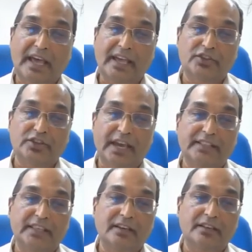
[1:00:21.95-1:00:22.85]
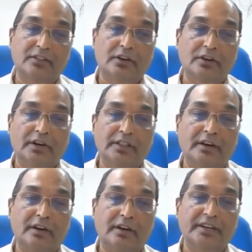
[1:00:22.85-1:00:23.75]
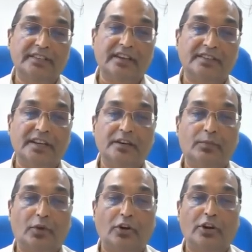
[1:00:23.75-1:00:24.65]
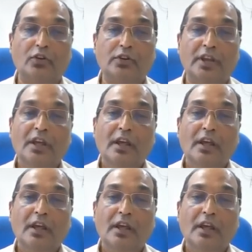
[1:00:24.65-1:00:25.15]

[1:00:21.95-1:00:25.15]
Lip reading: as I think the other discussant brought out.